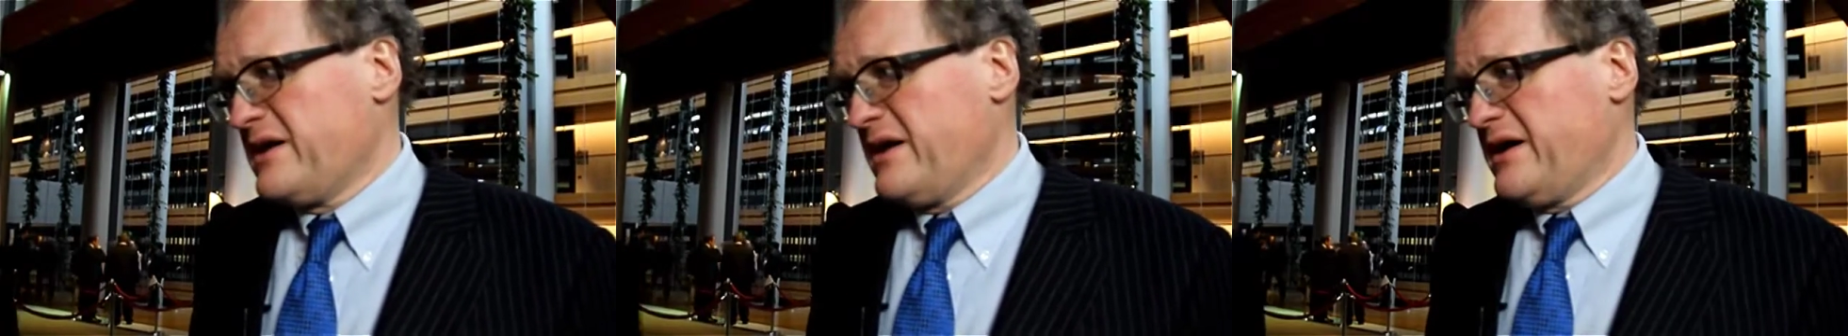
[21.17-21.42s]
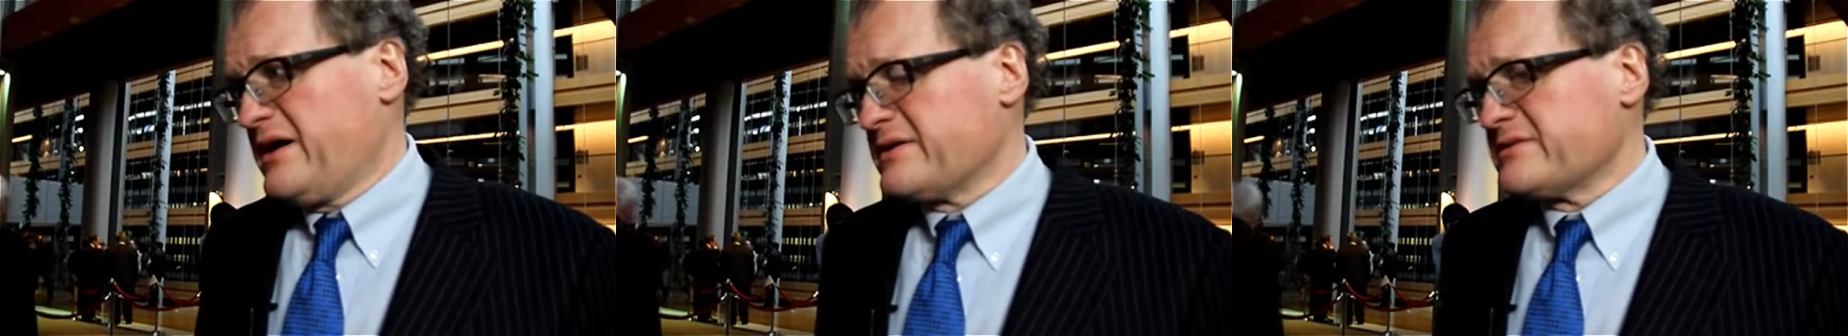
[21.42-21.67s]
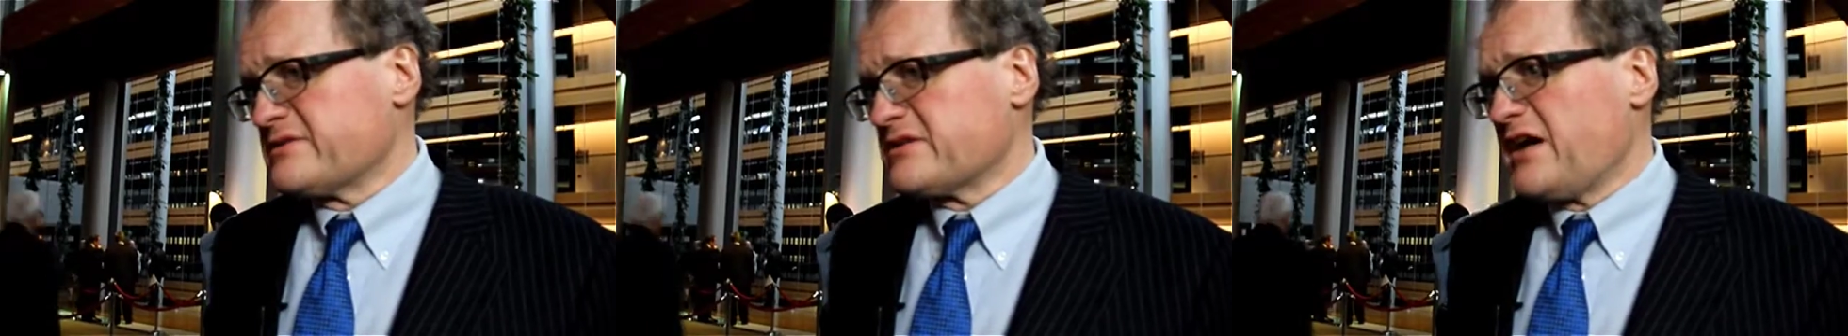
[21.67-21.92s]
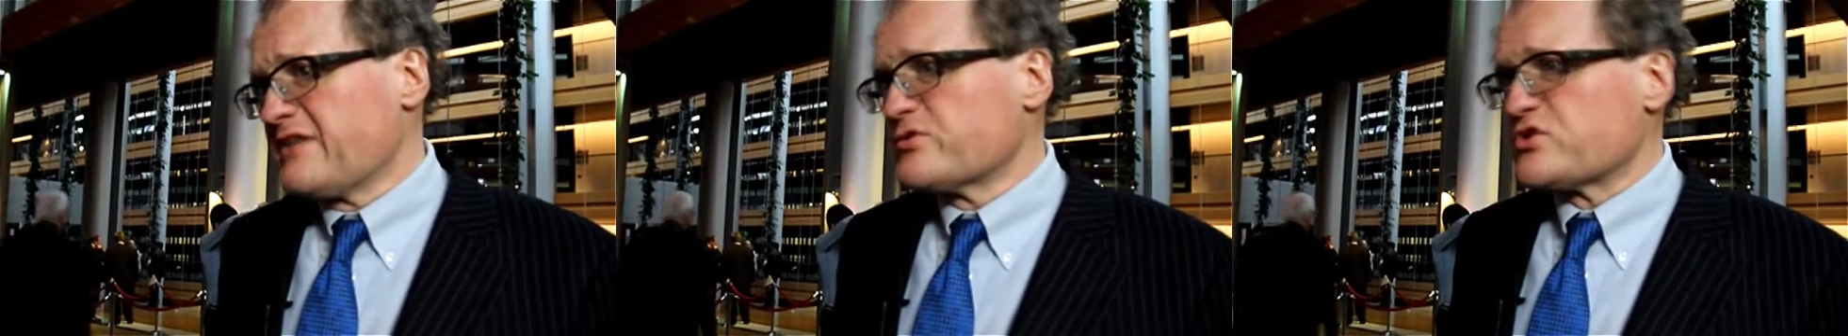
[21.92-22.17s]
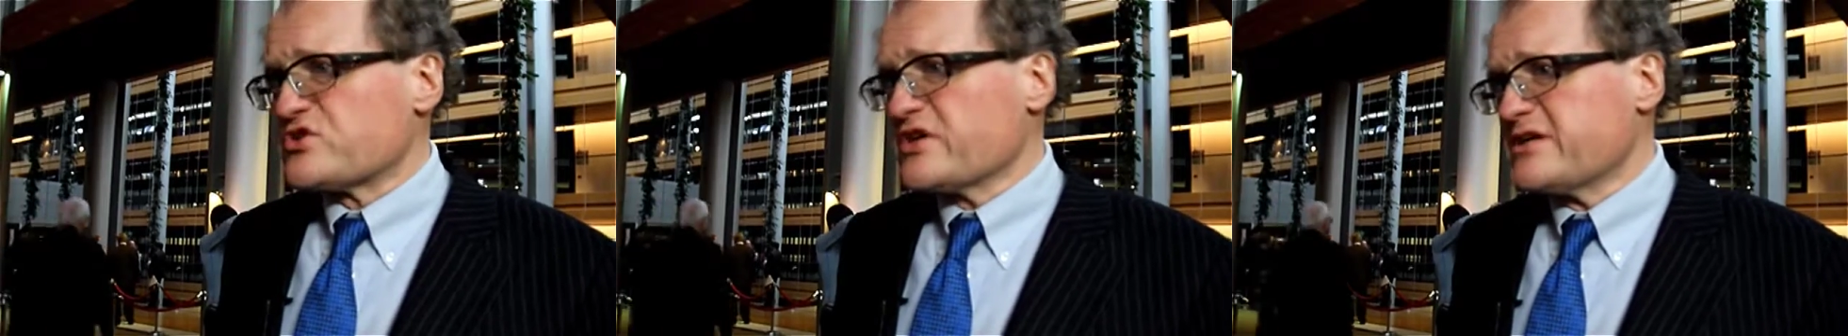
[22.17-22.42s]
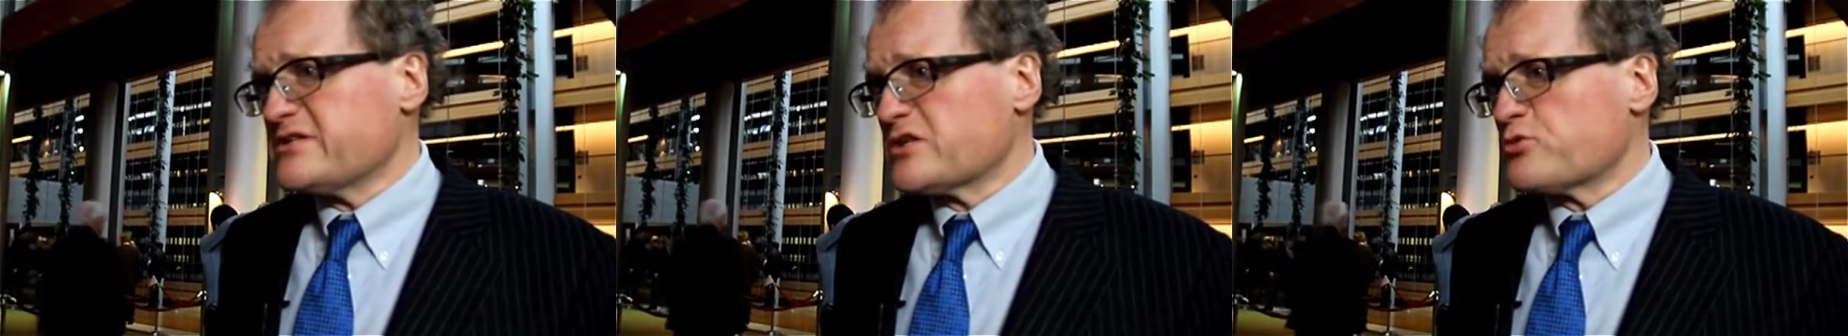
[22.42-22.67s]
And I would
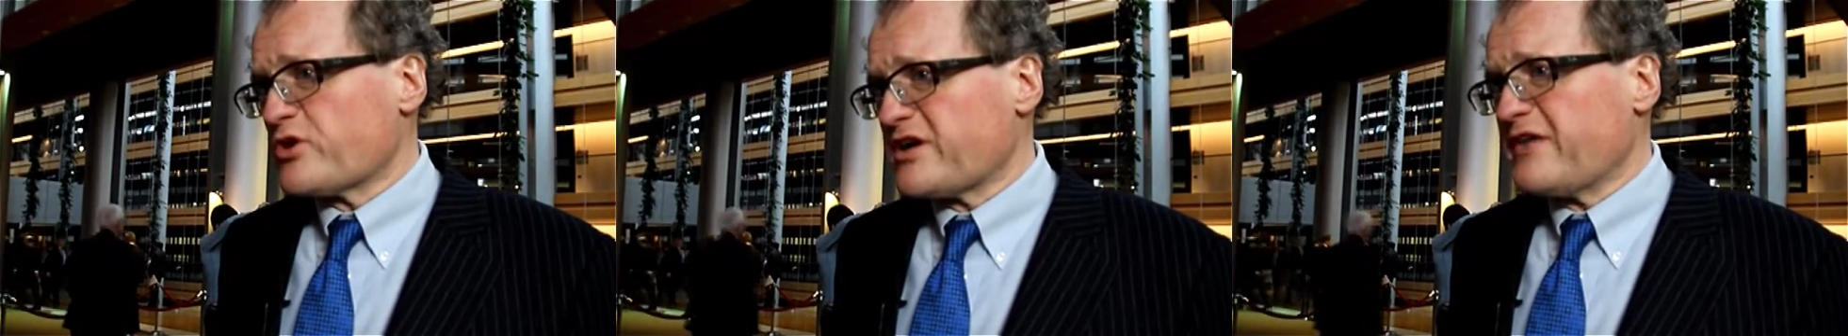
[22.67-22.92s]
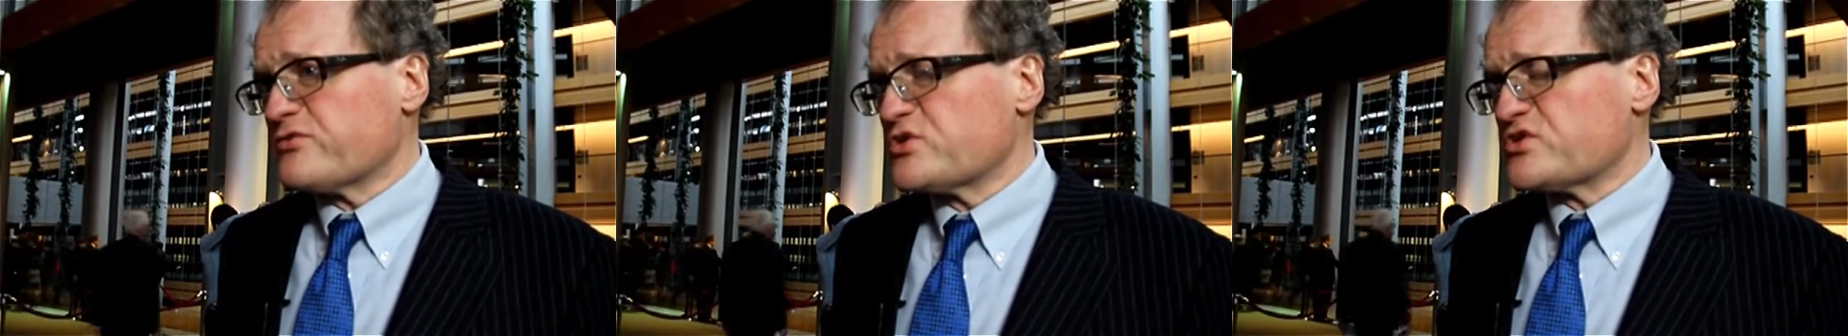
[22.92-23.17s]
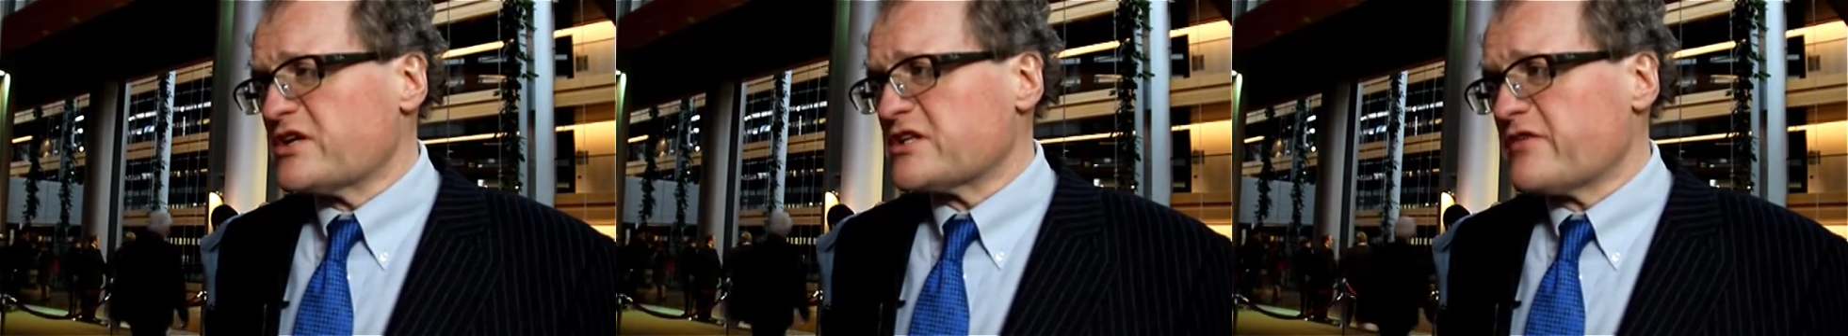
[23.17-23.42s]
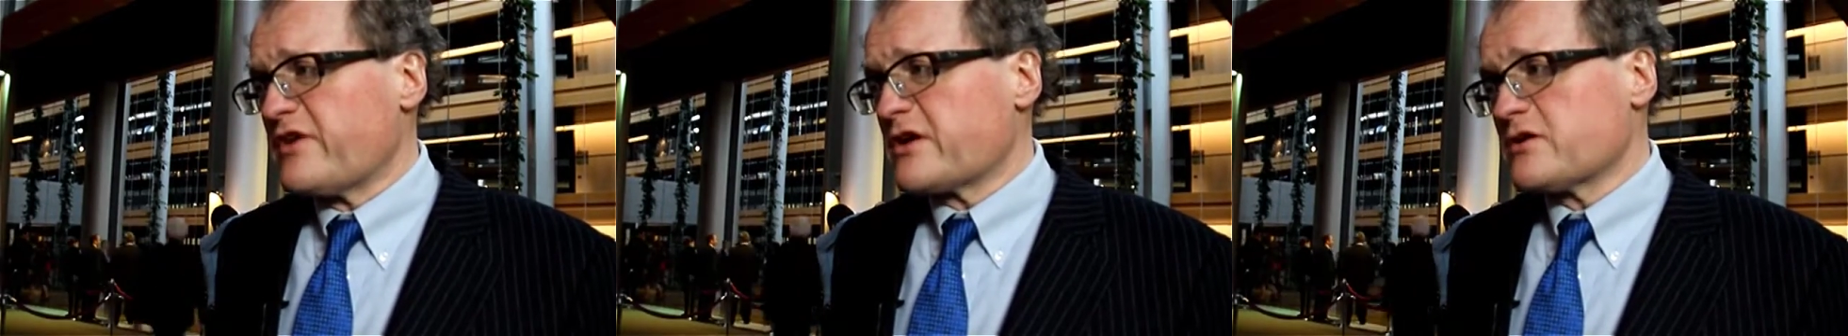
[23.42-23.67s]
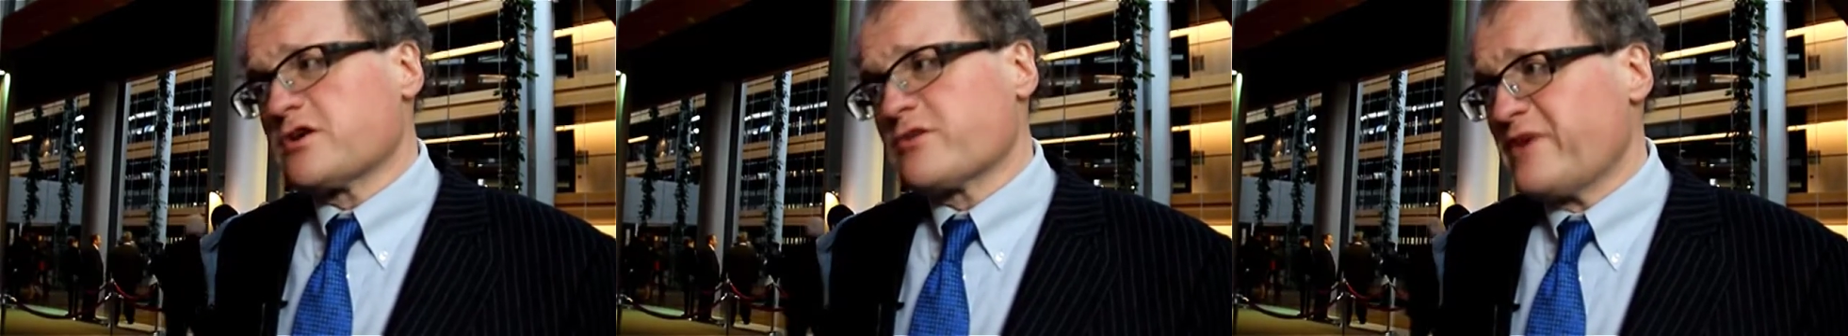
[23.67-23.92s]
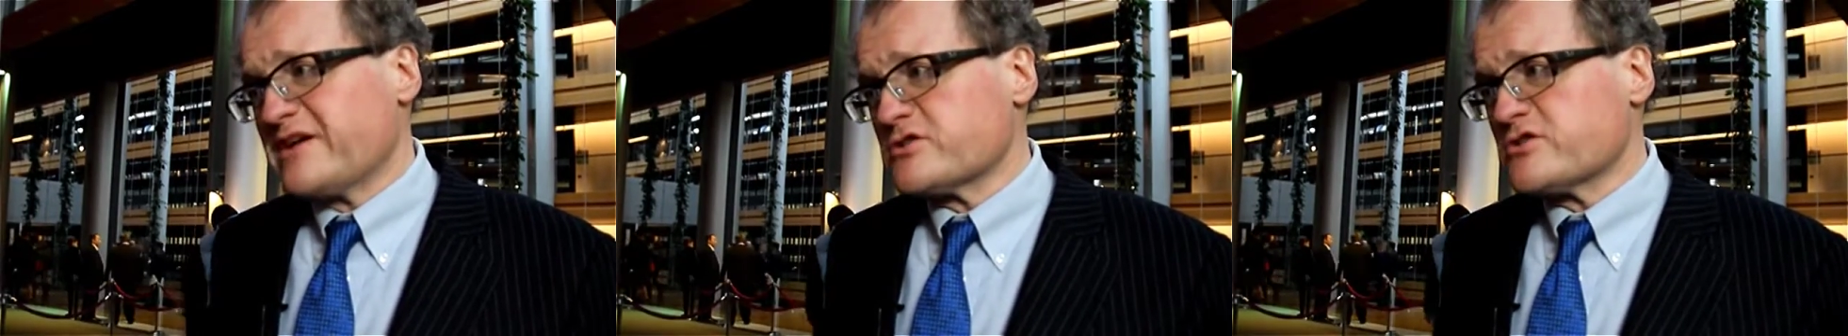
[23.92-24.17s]
say that we have to send a very clear
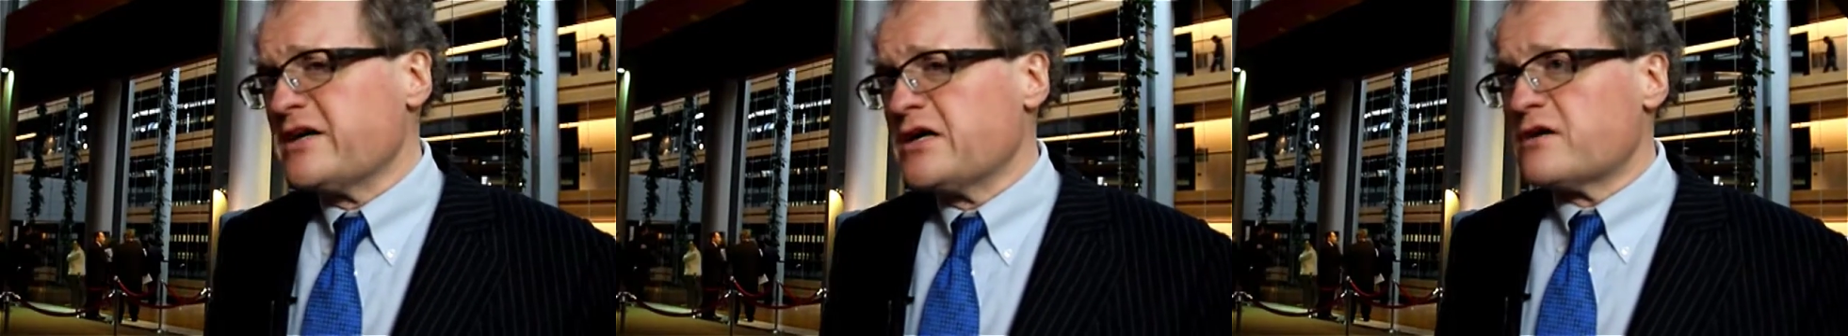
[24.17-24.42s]
message.